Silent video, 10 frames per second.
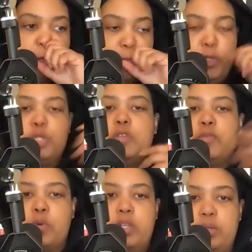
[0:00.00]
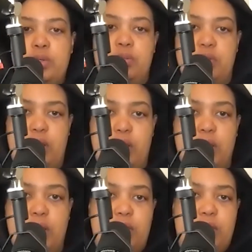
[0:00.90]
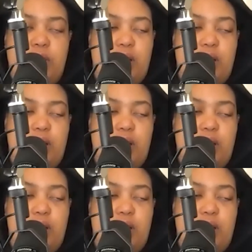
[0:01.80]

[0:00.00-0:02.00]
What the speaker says: future for you. None